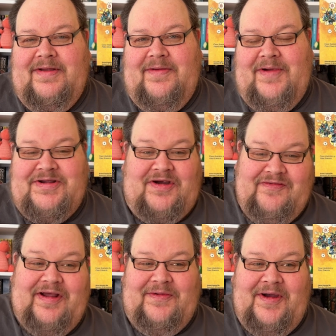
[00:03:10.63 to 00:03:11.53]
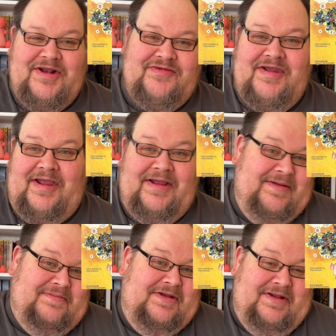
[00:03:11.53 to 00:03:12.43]
which I found quite intriguing
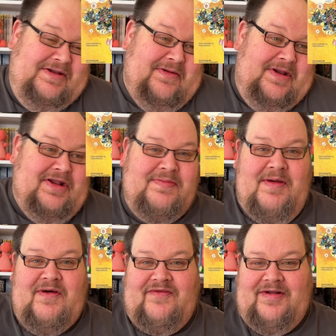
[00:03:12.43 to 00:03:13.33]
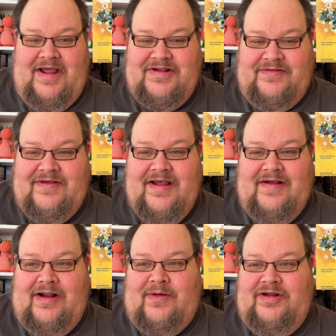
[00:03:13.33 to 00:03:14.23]
in this mobile phone age,
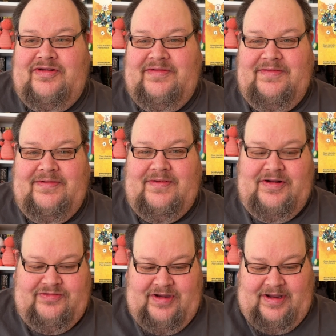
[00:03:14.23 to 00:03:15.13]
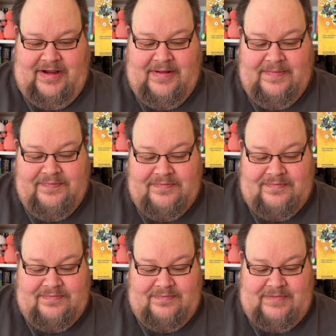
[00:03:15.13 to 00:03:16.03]
and quite intriguing
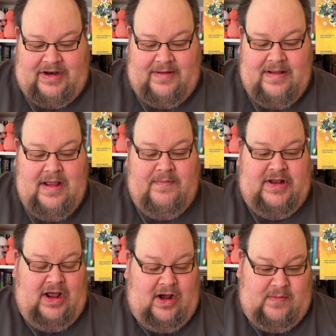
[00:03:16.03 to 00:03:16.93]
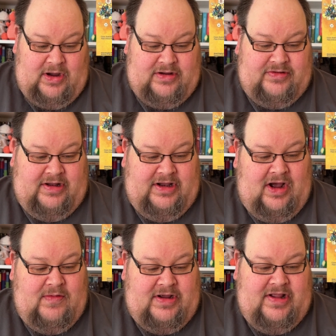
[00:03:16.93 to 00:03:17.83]
about it. But the artwork, I said, the
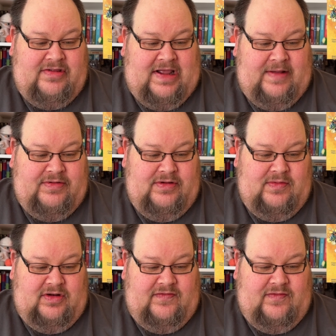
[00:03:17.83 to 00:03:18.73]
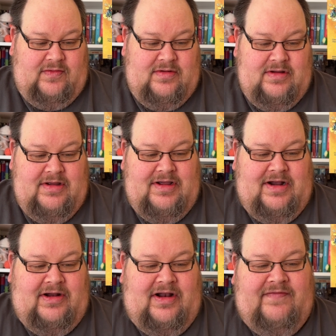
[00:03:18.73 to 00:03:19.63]
artwork is absolutely wonderful.
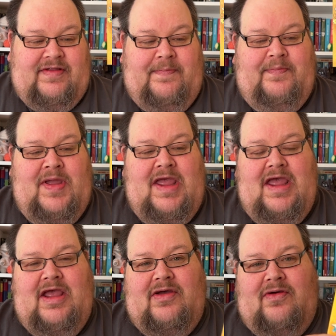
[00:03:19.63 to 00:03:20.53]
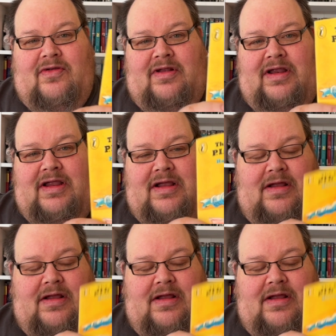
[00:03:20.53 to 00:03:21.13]
And I love the pig on